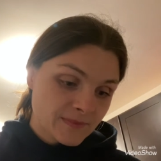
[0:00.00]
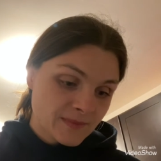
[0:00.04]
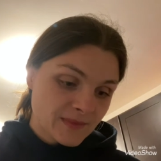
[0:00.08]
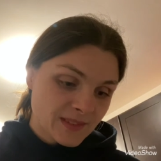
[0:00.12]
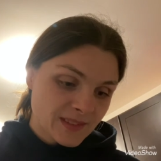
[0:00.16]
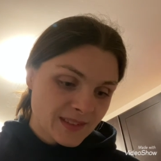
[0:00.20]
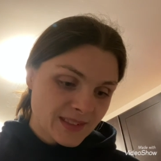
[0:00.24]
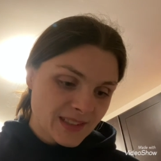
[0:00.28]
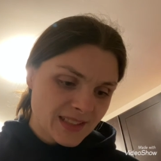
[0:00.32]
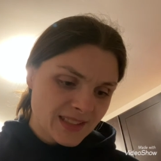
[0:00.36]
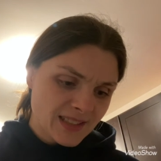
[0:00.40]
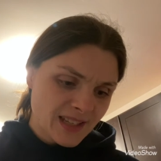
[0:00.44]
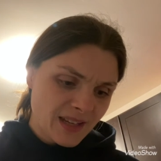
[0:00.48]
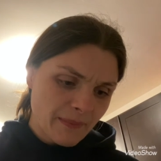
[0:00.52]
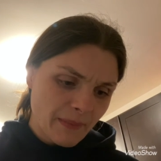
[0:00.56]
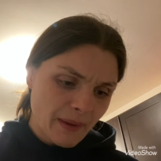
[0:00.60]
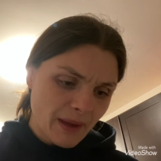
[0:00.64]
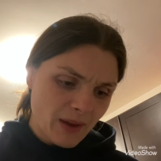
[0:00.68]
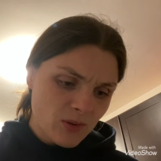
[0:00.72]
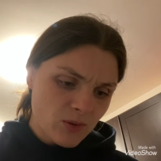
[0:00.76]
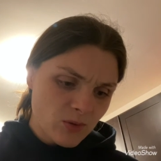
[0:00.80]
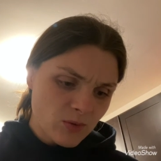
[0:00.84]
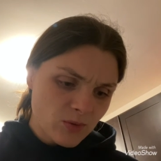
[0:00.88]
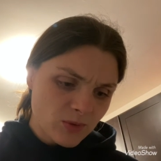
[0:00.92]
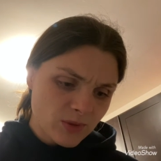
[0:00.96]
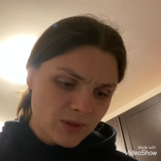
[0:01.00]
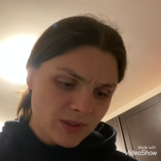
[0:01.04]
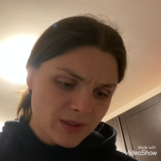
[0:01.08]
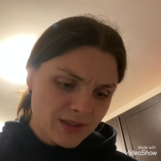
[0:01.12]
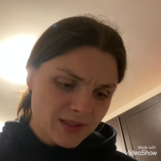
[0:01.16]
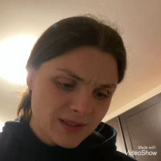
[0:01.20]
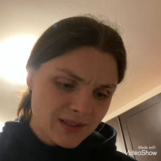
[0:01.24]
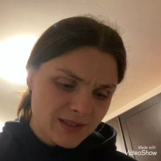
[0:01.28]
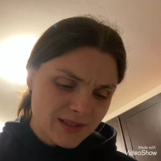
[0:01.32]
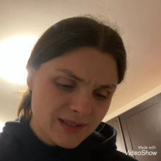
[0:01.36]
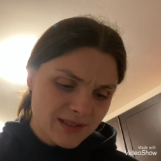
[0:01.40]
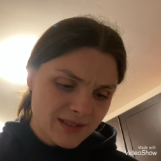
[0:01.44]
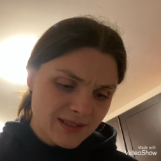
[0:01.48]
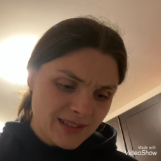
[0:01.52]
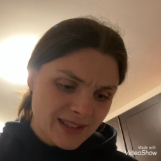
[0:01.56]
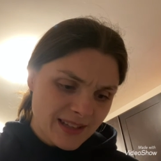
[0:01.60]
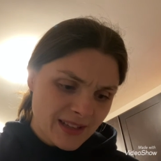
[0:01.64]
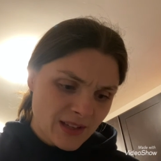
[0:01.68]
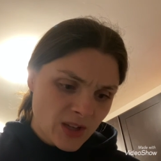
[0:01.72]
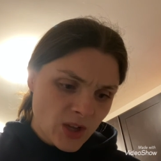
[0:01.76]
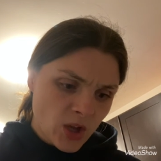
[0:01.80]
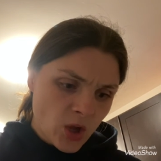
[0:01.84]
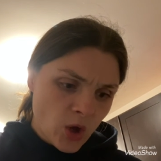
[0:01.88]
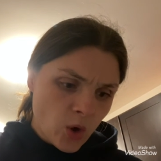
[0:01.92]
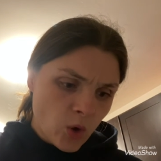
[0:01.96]
Does this come out?
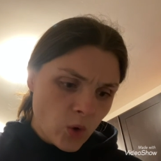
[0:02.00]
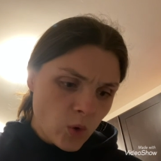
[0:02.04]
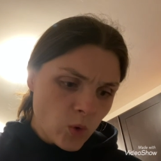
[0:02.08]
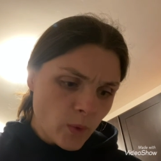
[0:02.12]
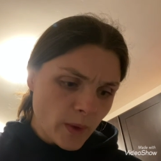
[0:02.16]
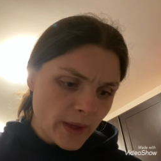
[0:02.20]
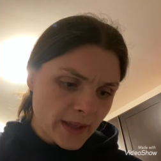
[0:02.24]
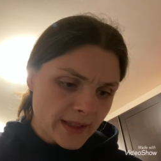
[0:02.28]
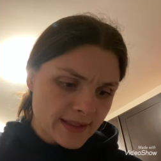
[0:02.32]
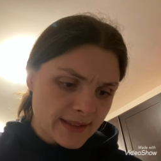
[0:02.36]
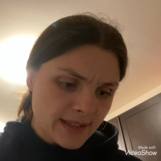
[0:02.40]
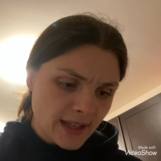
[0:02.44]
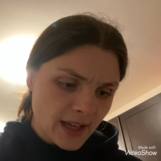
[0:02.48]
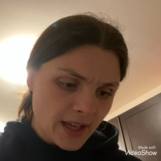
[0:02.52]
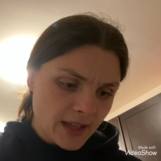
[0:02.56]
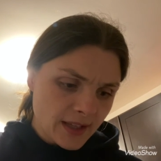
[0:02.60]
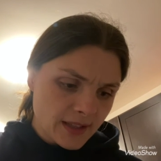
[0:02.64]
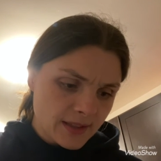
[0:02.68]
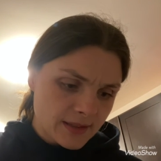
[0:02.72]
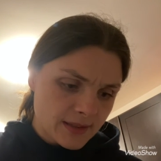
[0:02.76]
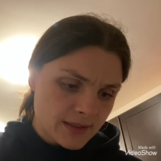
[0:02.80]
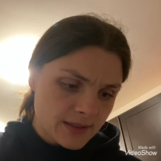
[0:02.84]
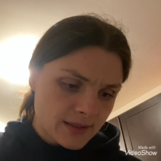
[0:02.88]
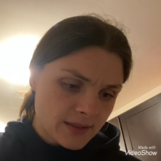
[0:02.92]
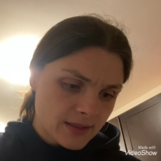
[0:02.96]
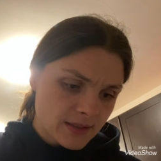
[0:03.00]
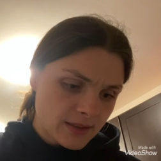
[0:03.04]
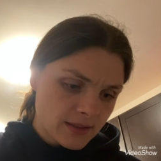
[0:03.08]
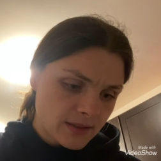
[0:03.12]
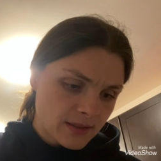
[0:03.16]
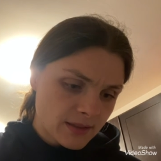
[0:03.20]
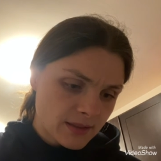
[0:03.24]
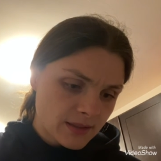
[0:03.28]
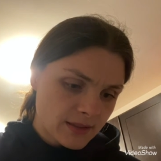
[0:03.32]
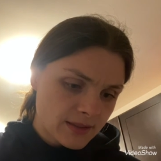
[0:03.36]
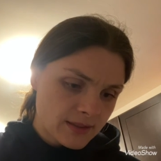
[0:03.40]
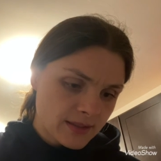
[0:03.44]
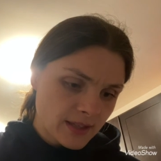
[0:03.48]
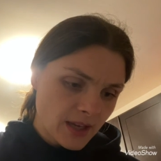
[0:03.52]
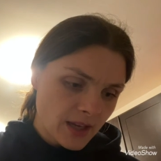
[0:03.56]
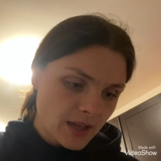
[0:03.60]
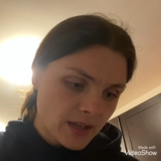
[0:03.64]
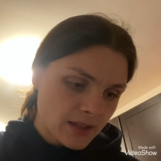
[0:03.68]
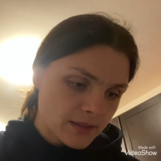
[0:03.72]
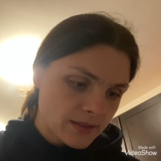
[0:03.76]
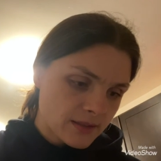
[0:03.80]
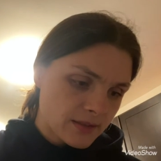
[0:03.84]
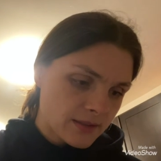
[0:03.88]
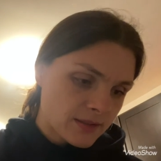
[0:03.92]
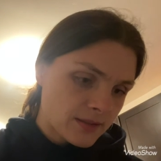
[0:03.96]
Oh, it does. It
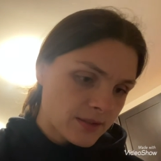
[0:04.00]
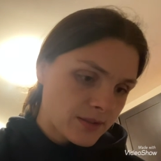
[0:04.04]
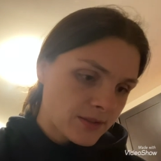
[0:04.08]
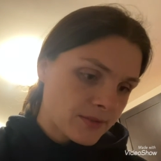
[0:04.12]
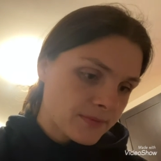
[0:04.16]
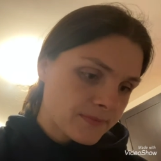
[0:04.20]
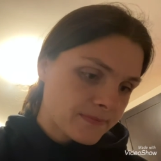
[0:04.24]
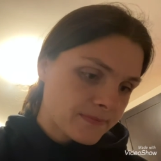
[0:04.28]
does.